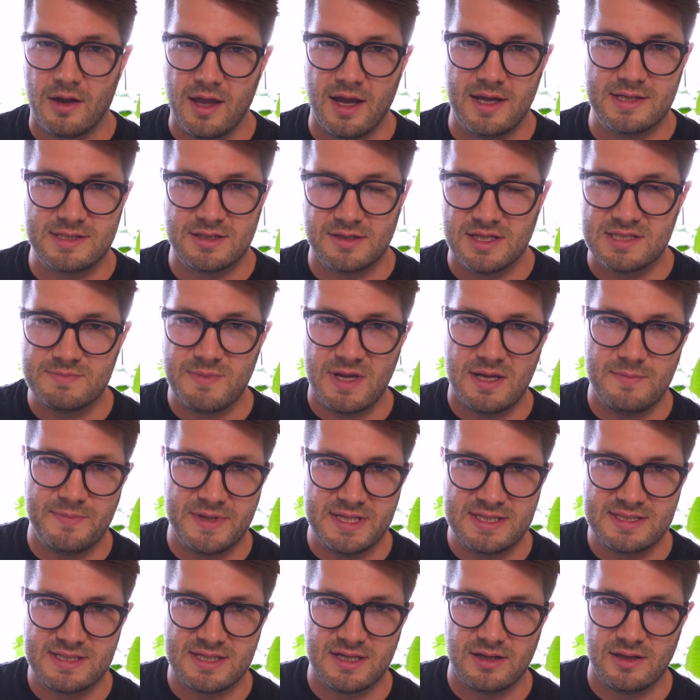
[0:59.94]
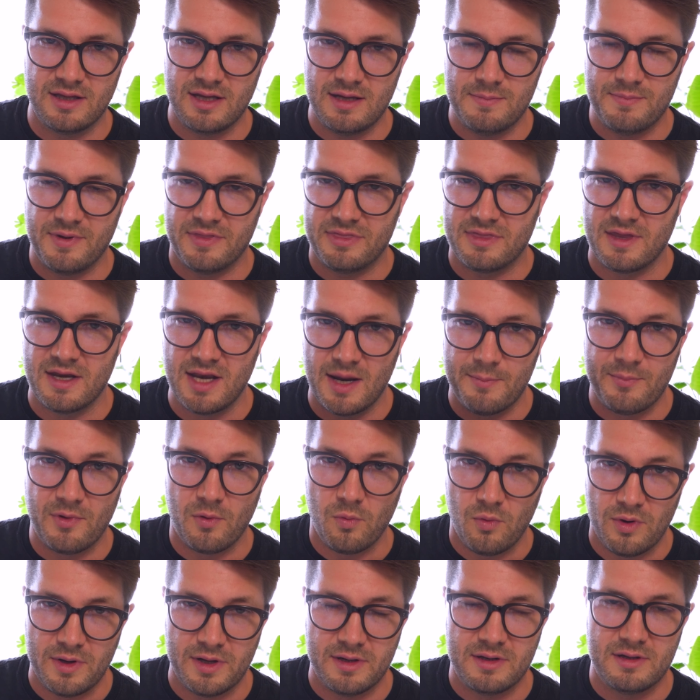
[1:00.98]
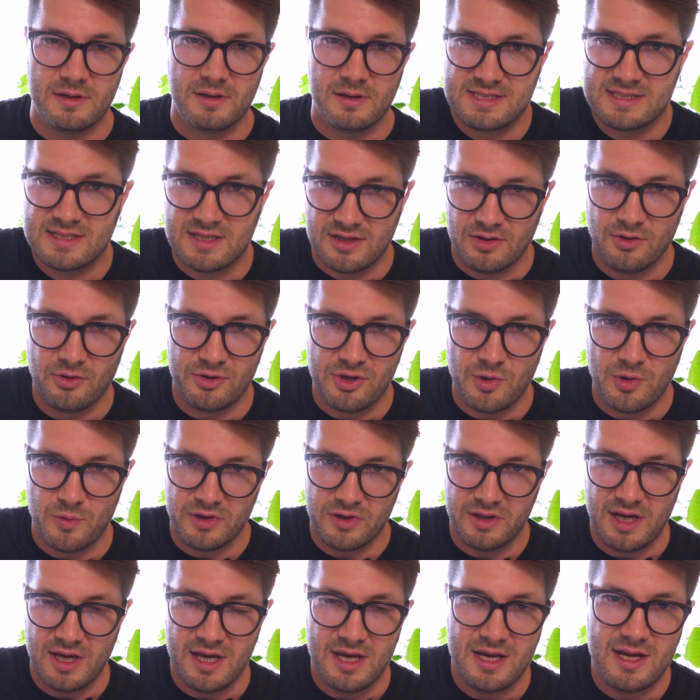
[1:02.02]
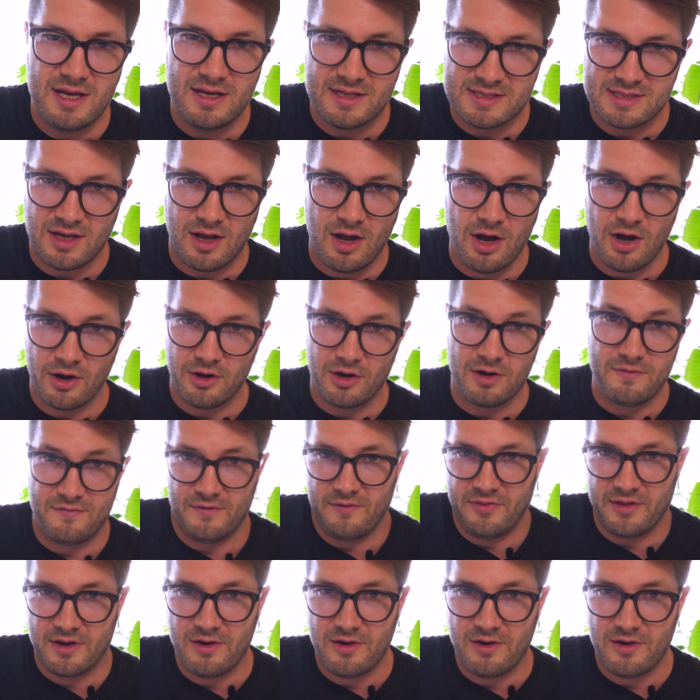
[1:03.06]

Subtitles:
Okay, so this may be silly, but the number one skill you really need is a hunger for the